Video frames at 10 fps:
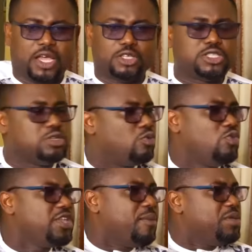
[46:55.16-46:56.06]
iti
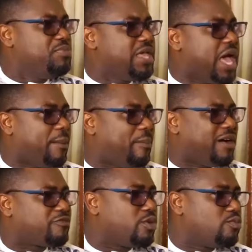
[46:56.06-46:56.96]
unye bibia
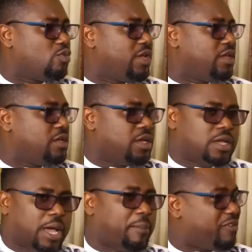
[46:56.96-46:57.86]
apart from way
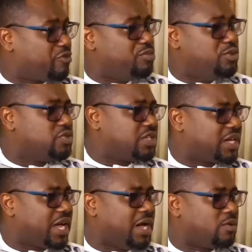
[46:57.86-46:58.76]
apart from music
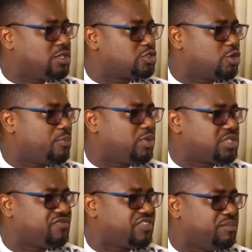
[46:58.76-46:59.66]
with the
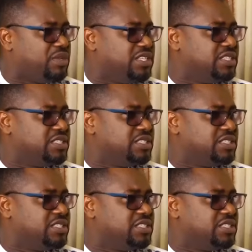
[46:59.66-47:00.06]
supportive family